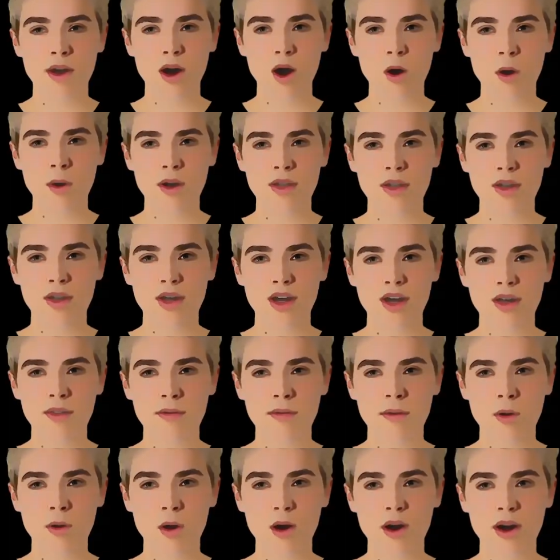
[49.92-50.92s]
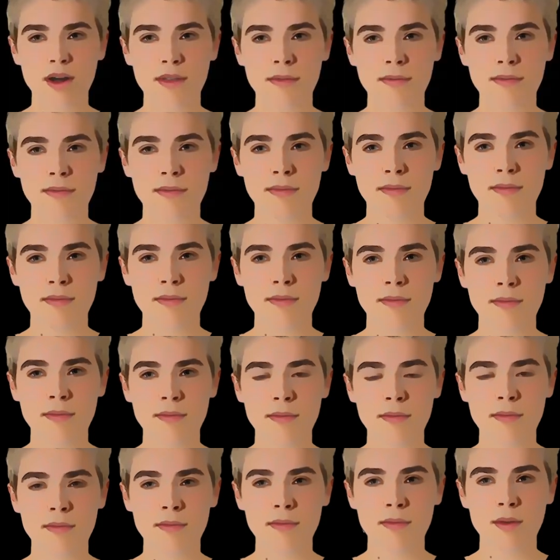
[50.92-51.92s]
Question 4.
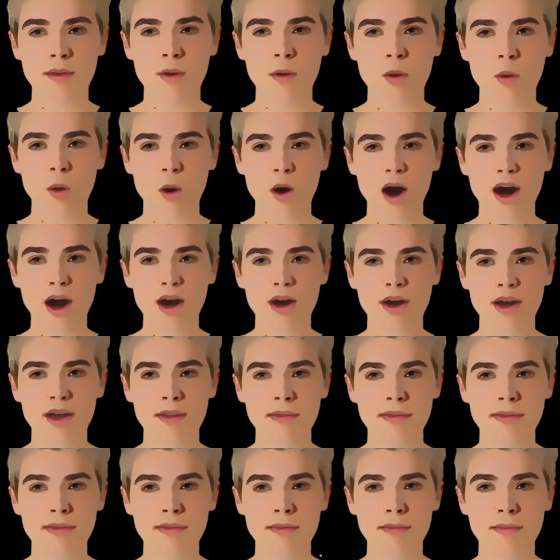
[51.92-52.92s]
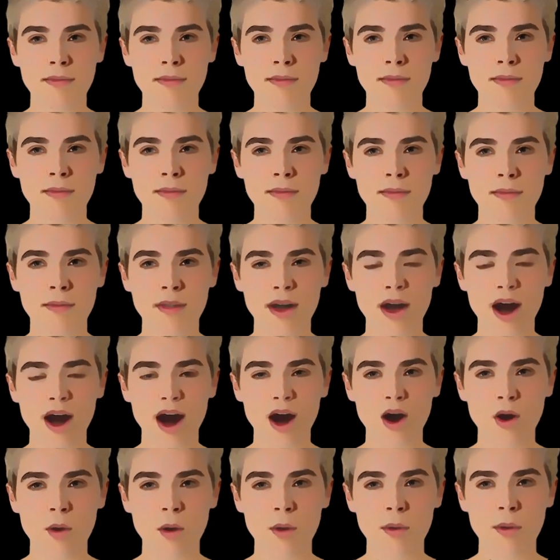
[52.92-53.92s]
Where?
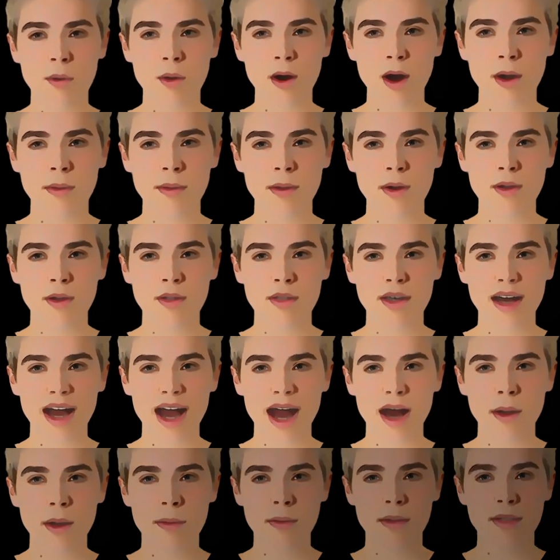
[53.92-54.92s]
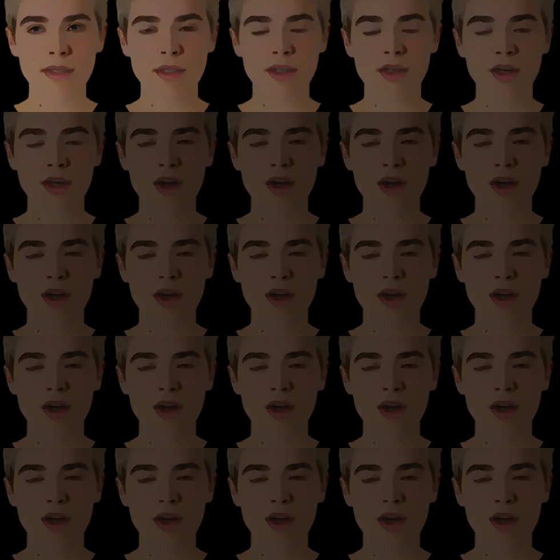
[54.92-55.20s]
Are we primarily aiming to